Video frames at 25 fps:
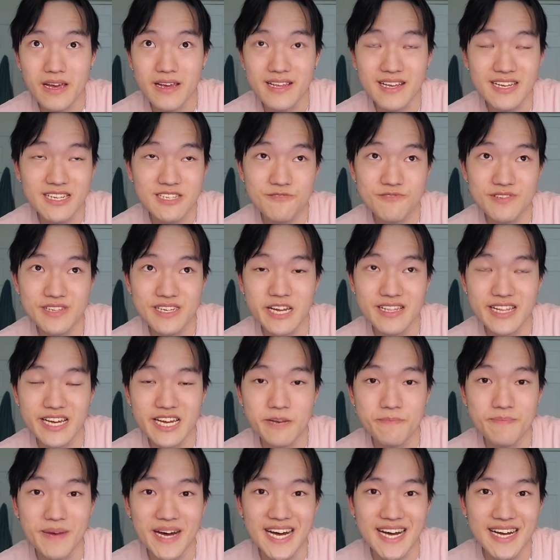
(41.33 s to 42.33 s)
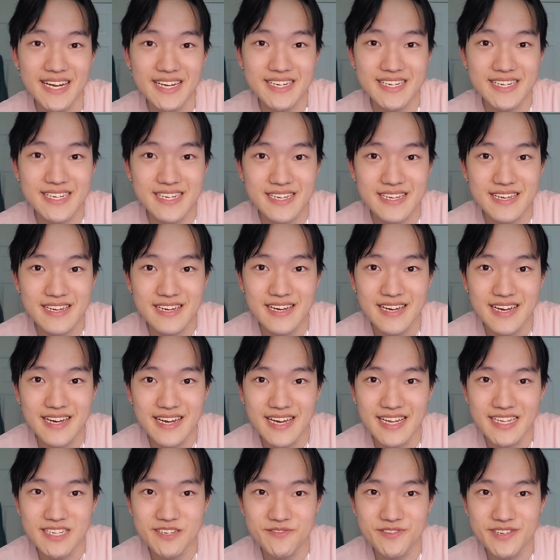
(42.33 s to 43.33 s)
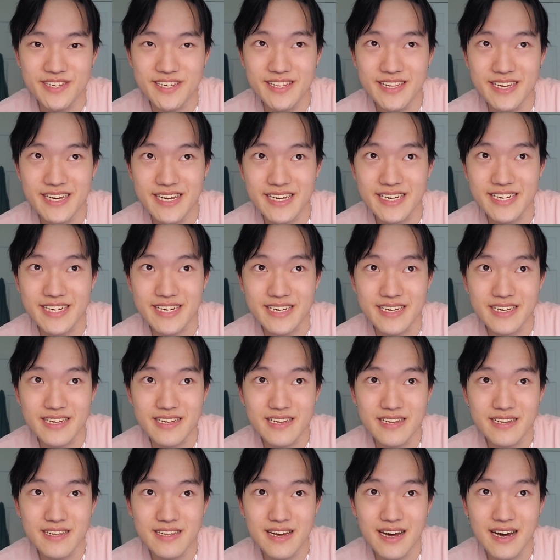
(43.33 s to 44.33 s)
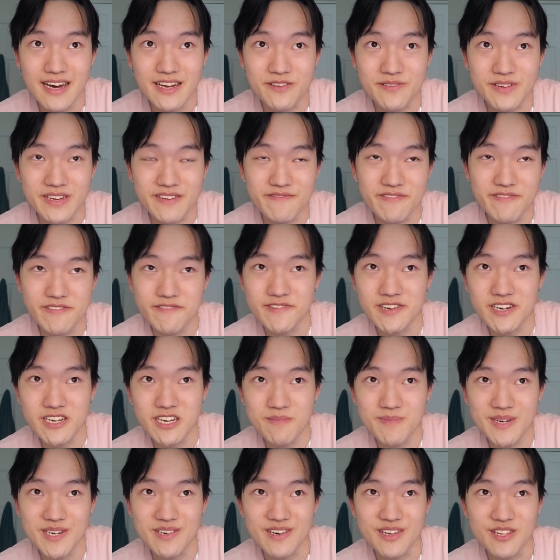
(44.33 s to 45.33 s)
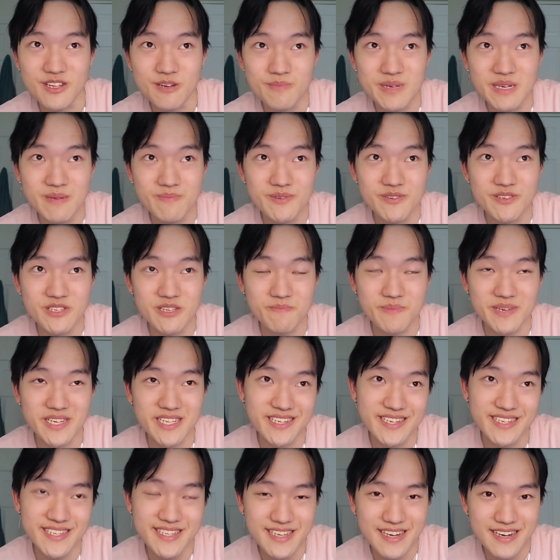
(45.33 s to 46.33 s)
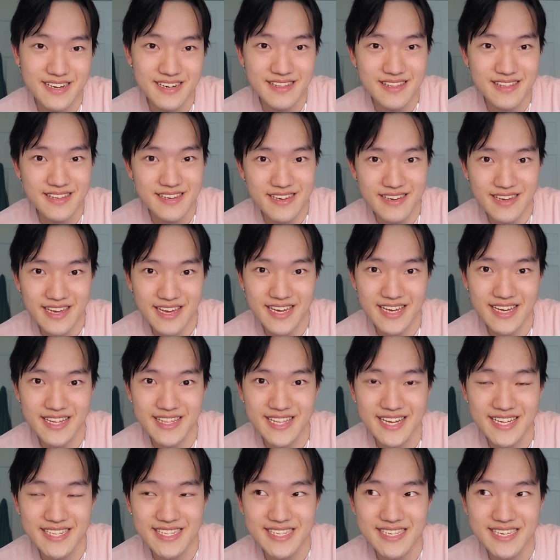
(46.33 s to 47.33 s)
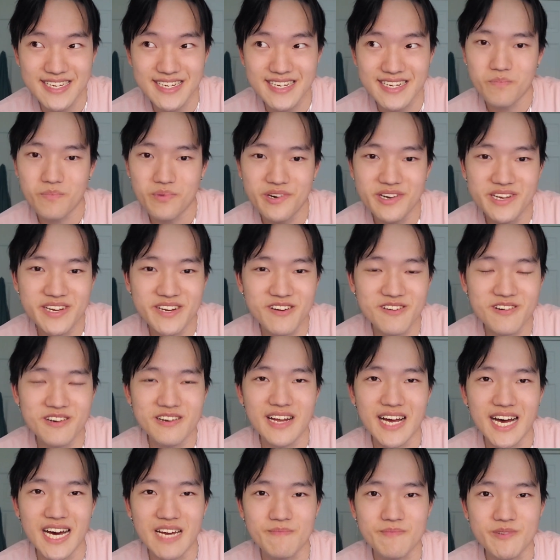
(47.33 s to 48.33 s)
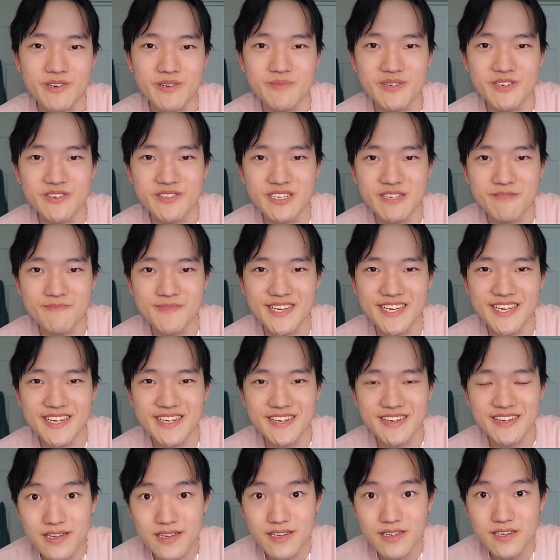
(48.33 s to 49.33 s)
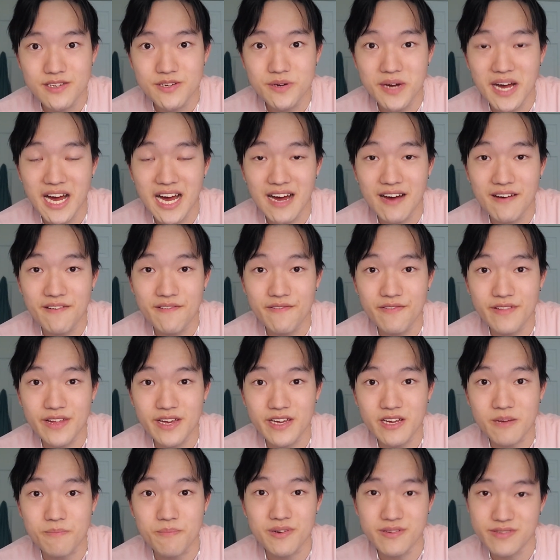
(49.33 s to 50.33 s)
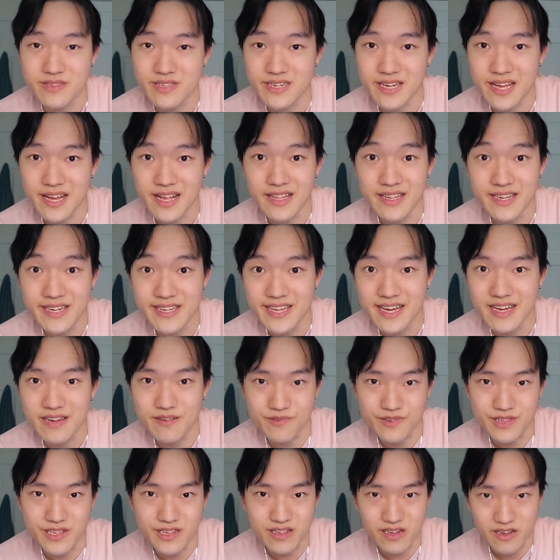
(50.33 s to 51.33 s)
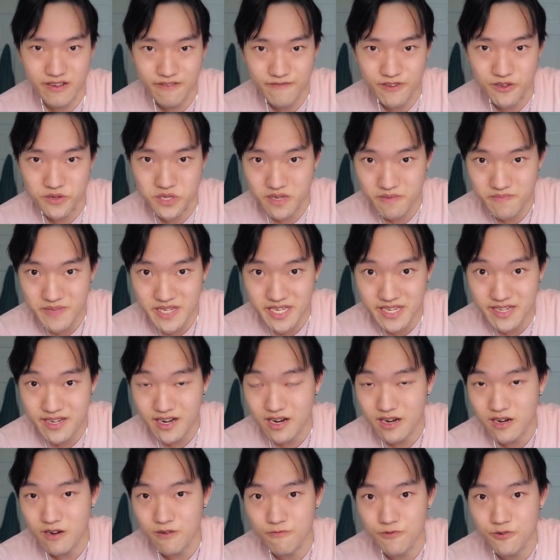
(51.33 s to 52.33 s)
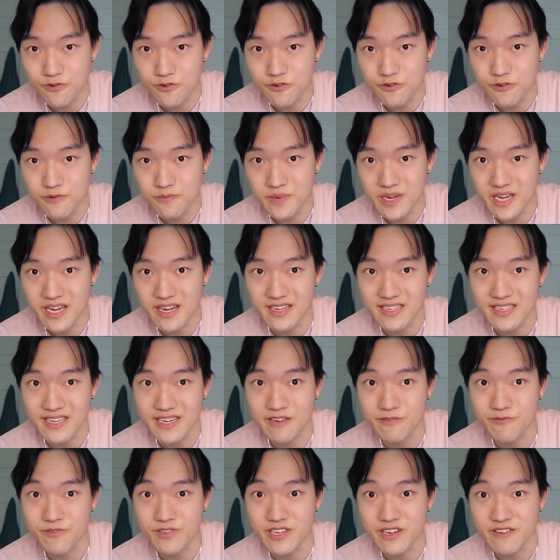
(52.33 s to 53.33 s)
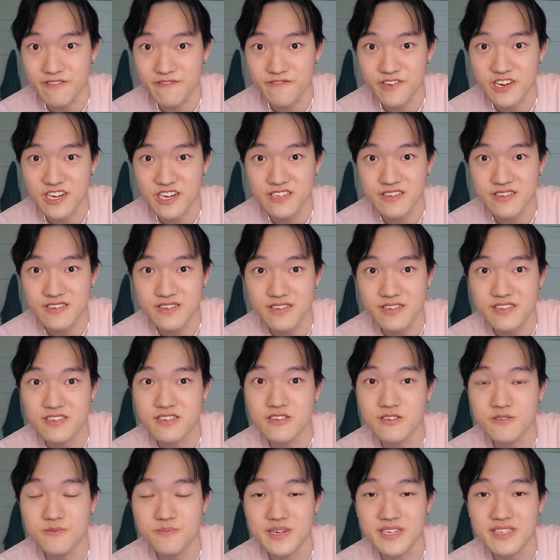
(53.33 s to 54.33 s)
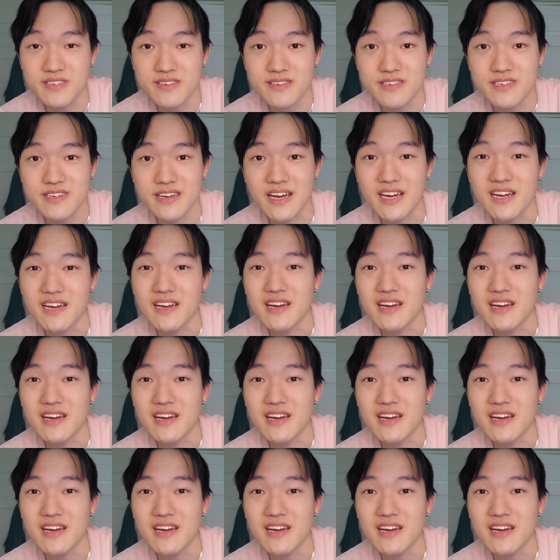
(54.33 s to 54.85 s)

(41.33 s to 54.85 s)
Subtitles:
it's really laid back, and it's really like I don't give a fuck about other people's opinions kind of thing, and that's like pretty darn admirable to me. You have like a personality that really like fills up the entire room and is like really infectious to basically